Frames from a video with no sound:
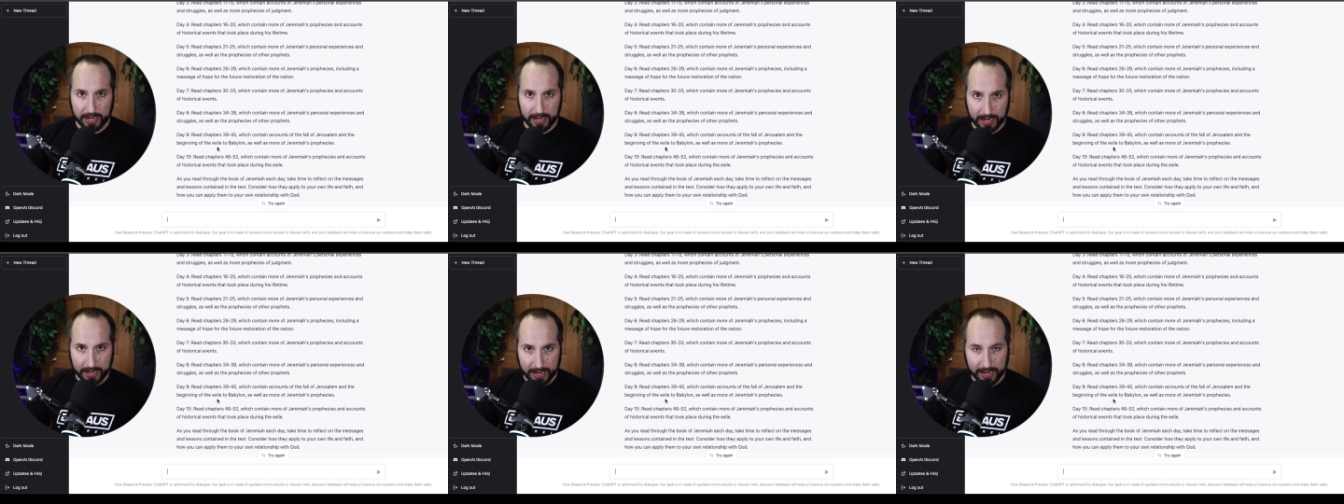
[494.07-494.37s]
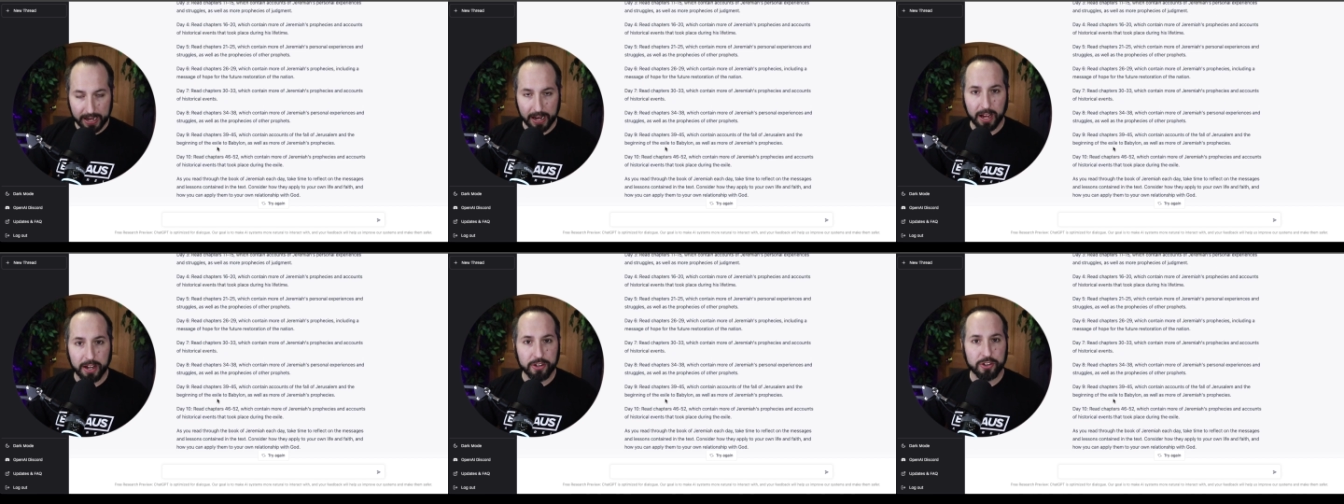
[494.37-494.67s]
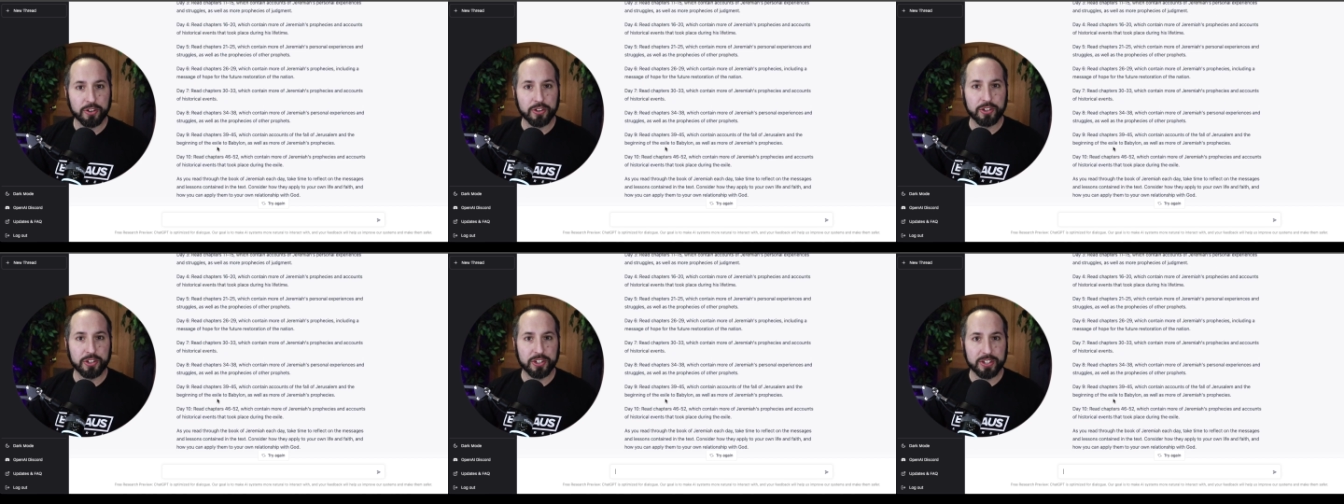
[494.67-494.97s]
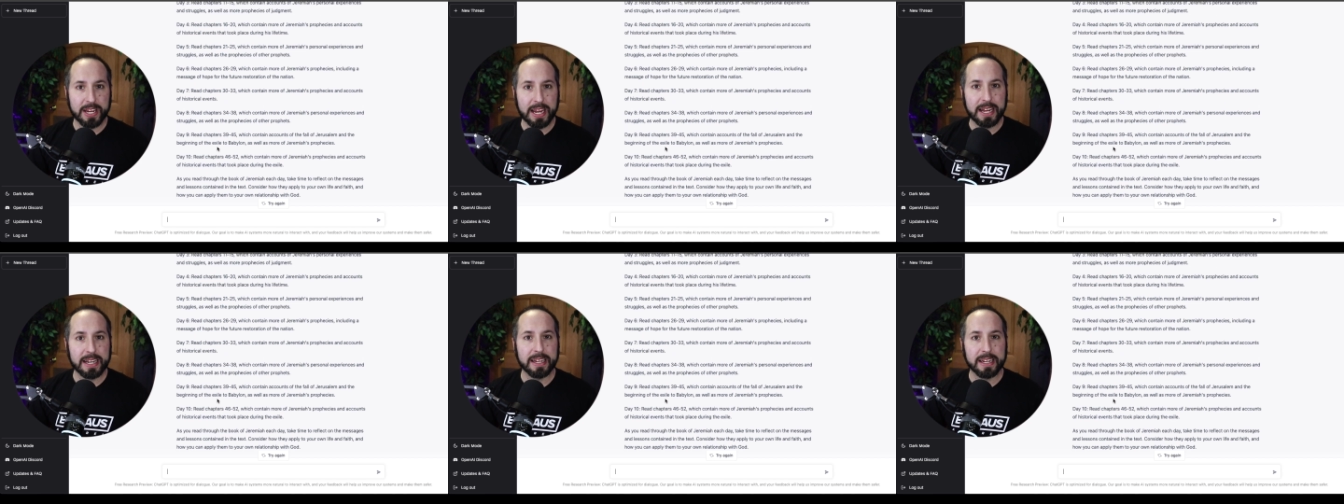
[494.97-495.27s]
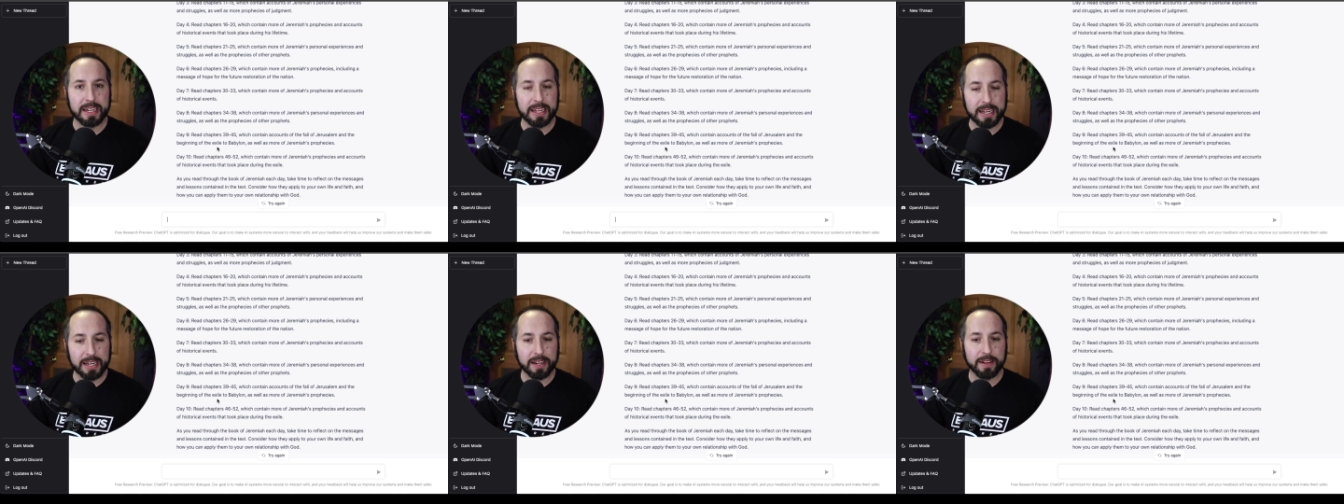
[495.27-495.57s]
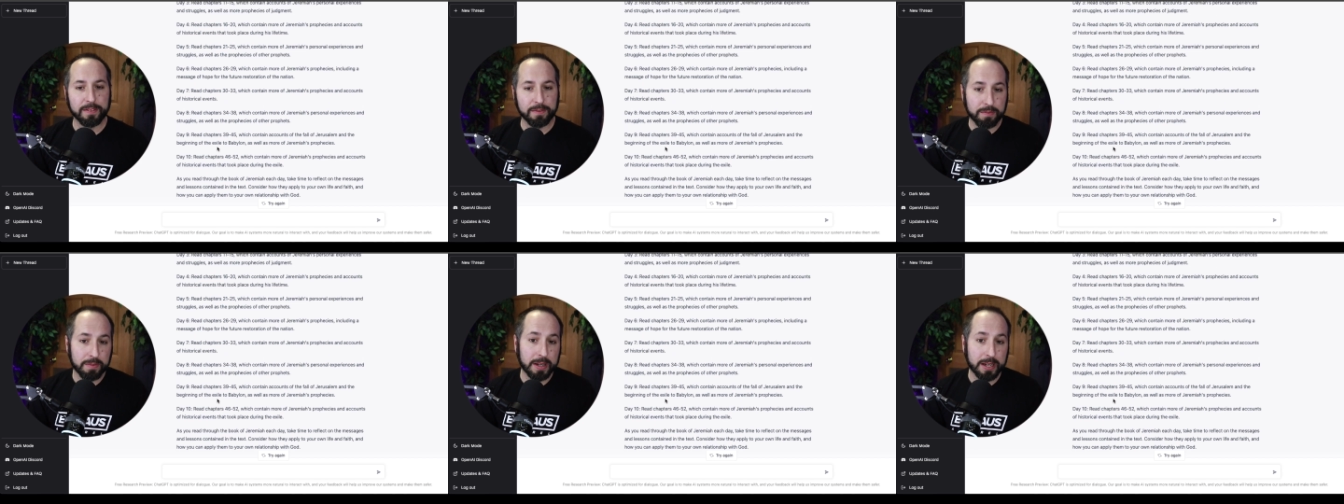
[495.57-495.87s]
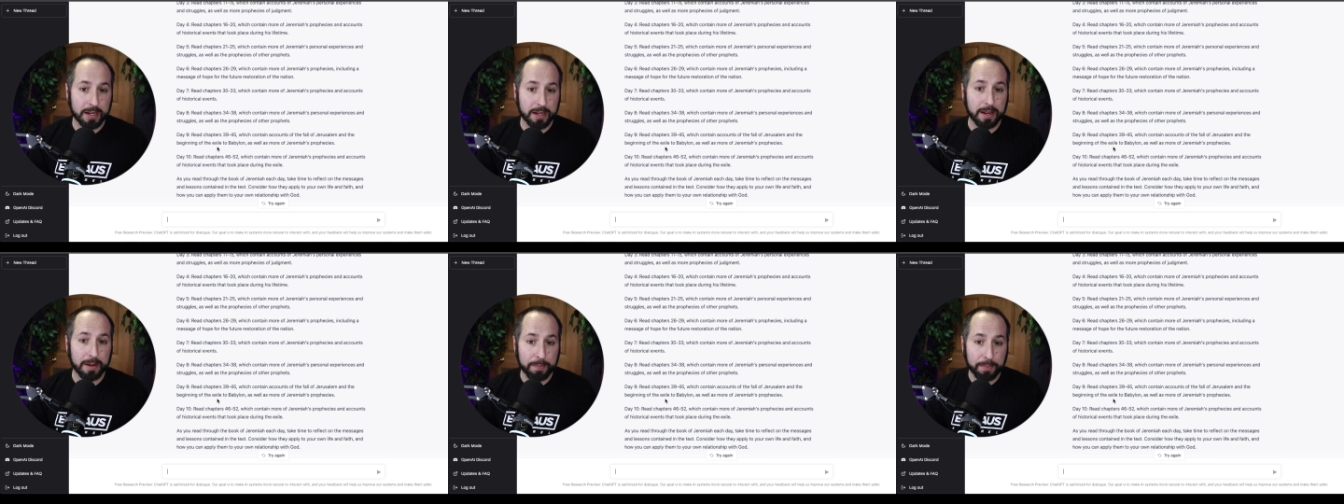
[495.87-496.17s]
and understand it in a in
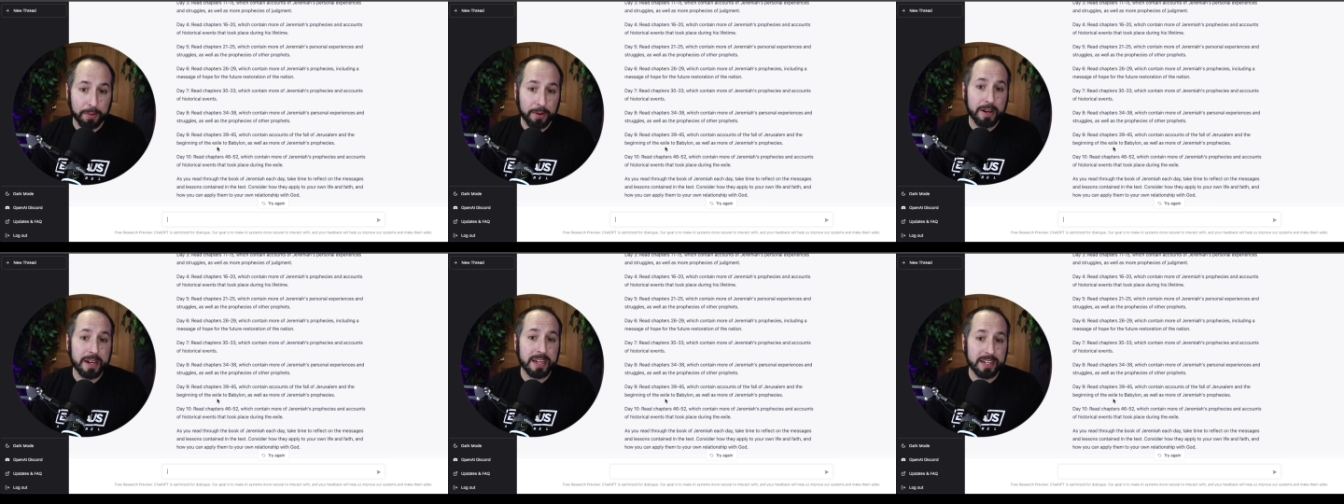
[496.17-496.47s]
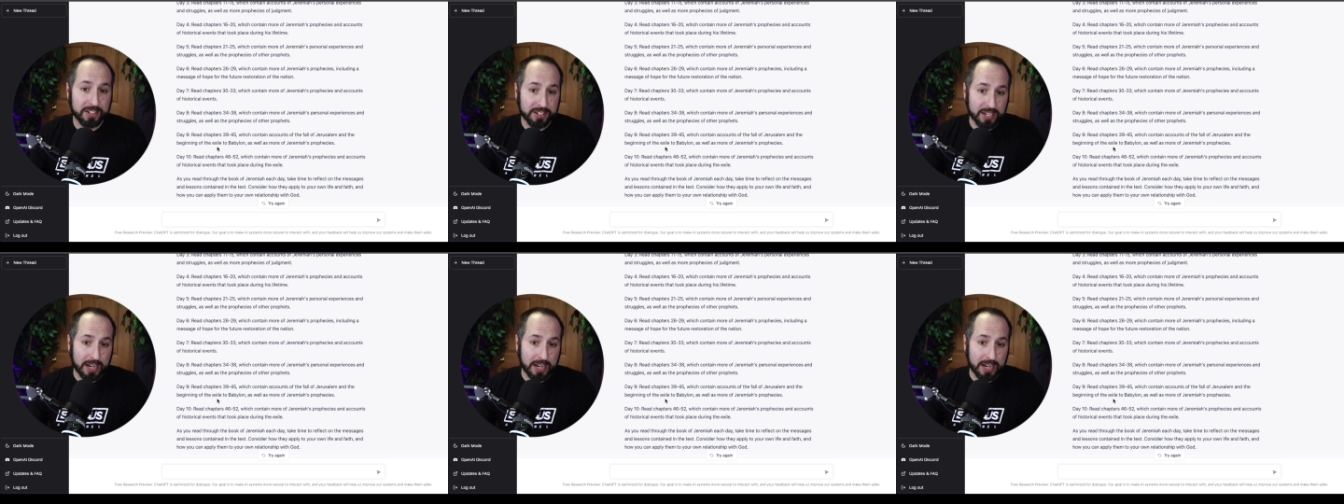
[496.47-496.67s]
a, a pretty